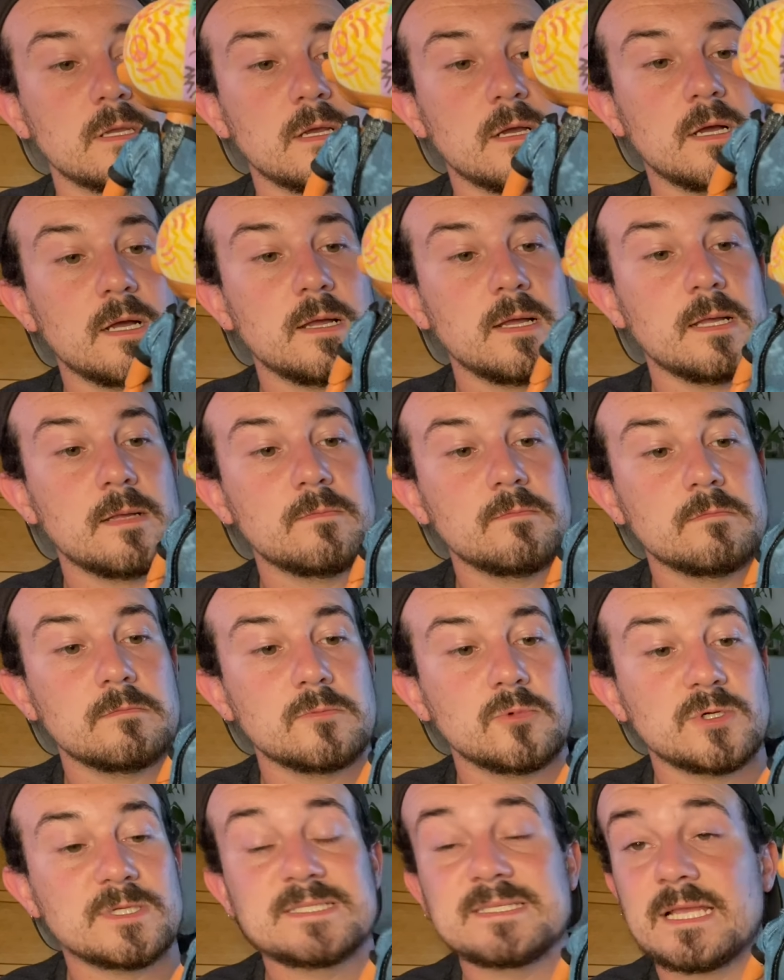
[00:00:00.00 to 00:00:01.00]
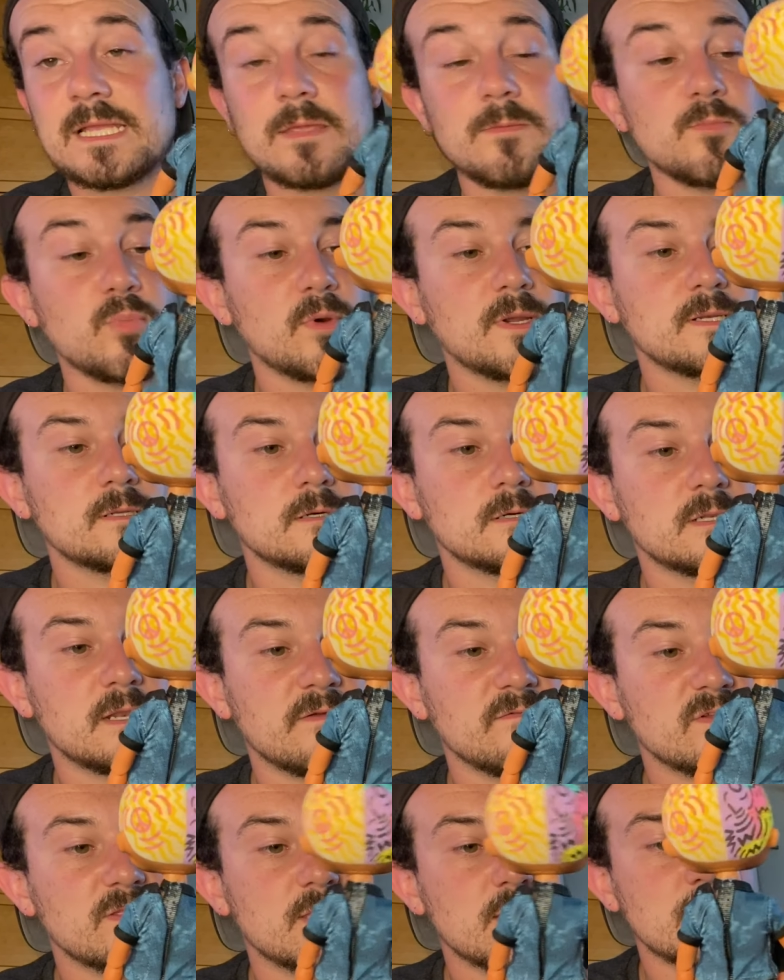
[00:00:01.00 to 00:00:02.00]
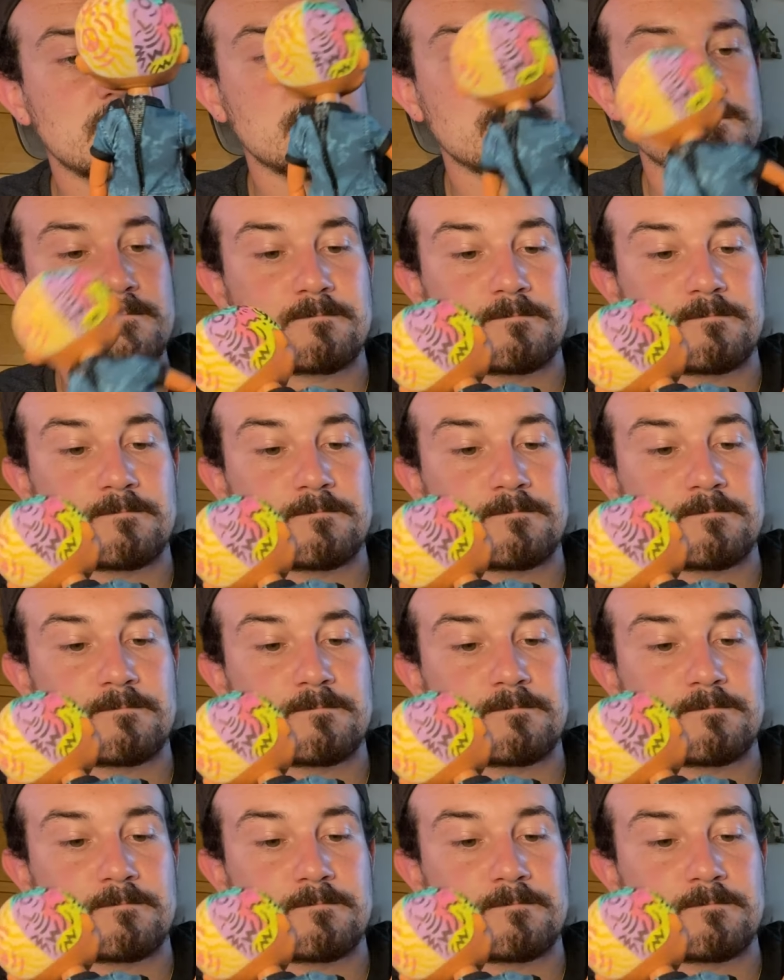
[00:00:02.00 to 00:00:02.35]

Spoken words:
or second boy doll and everything.